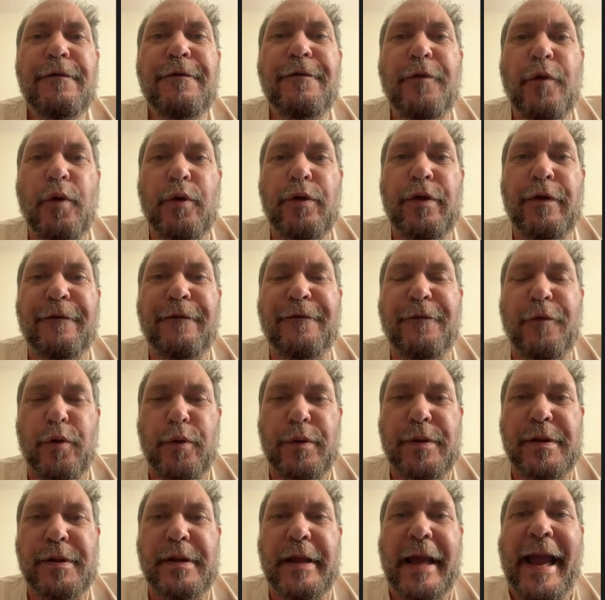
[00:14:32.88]
for the
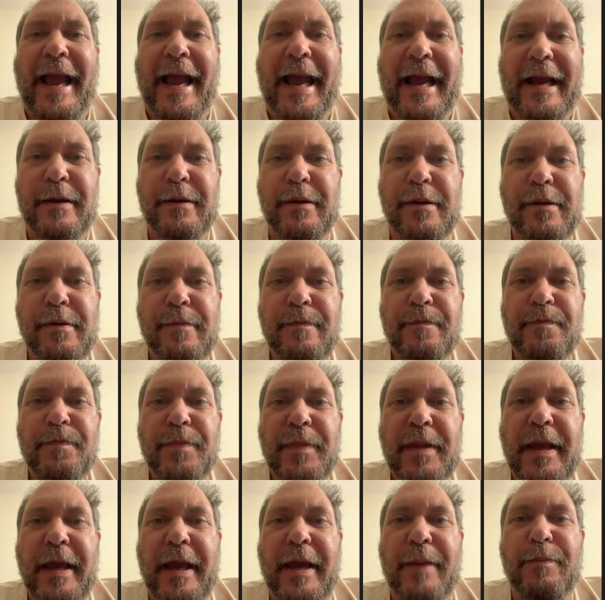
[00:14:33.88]
first act.
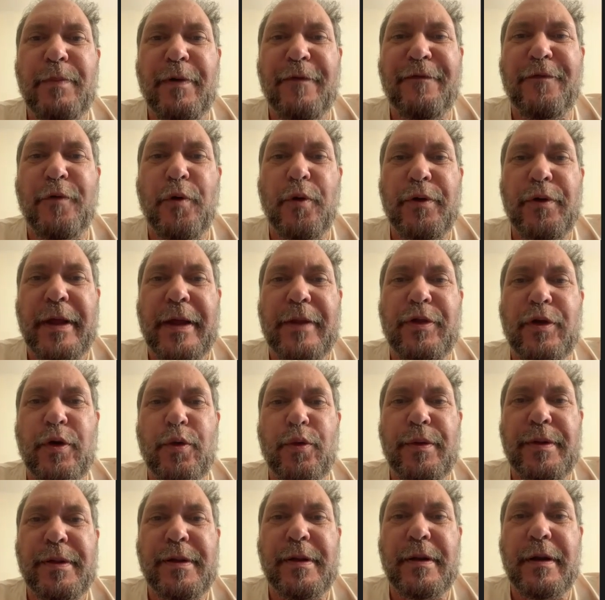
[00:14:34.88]
And before that, there
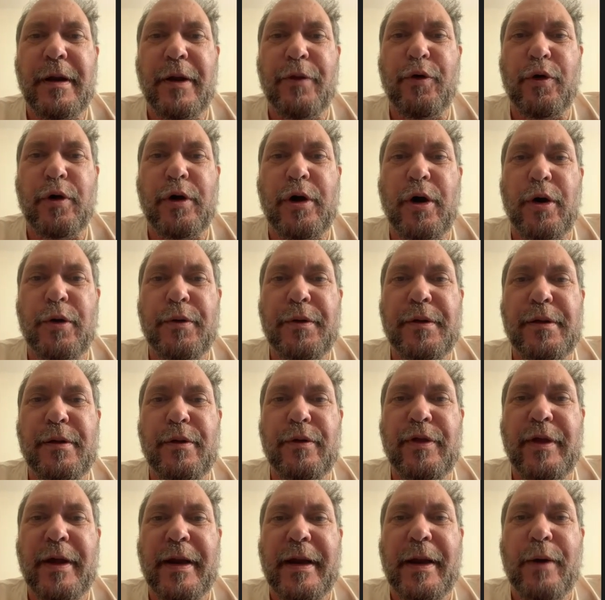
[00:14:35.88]
was another
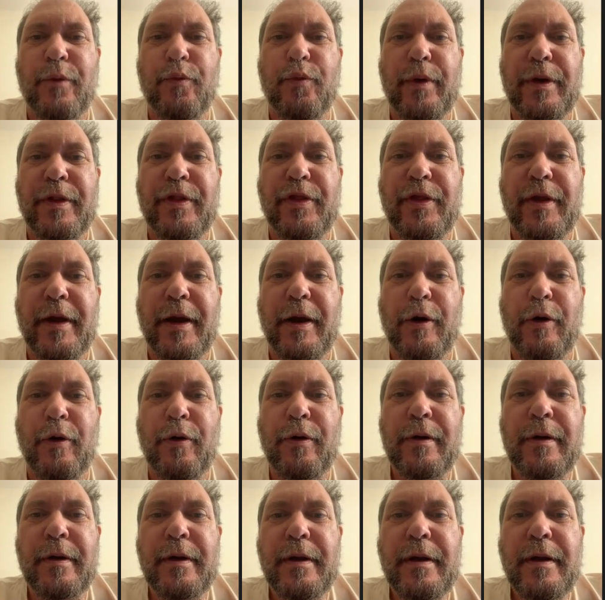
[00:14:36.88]
concert that I went there
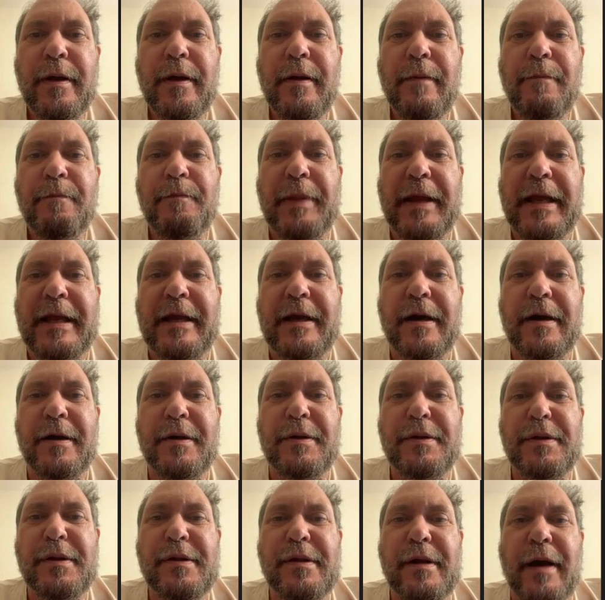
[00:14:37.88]

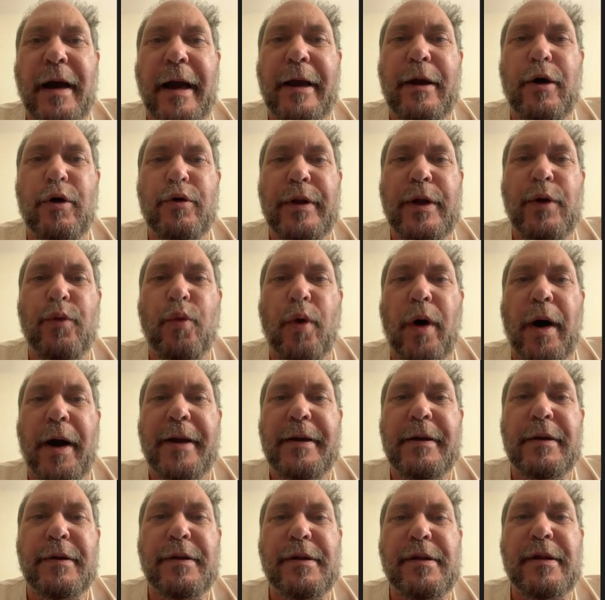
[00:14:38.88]
because I only
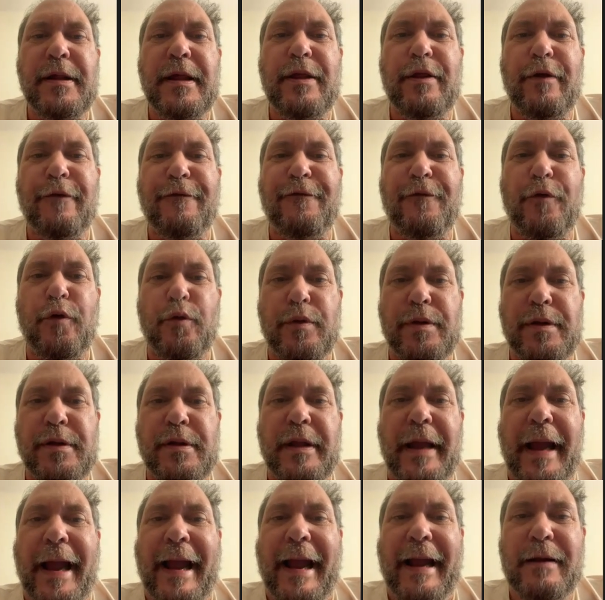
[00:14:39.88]
wanted to see the
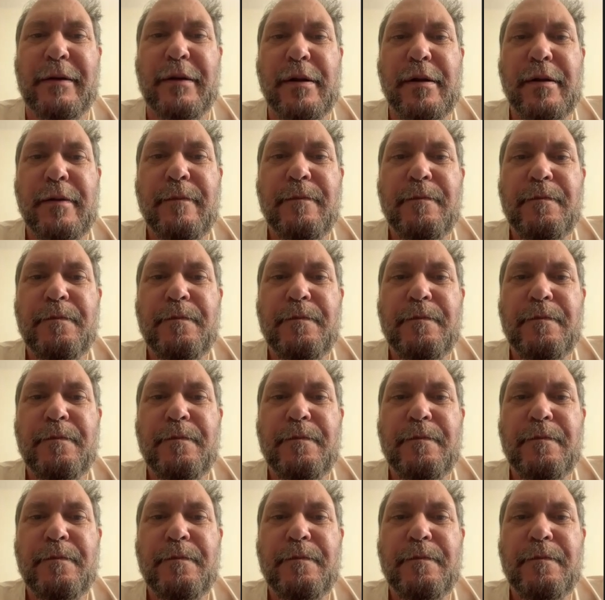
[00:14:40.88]
first act.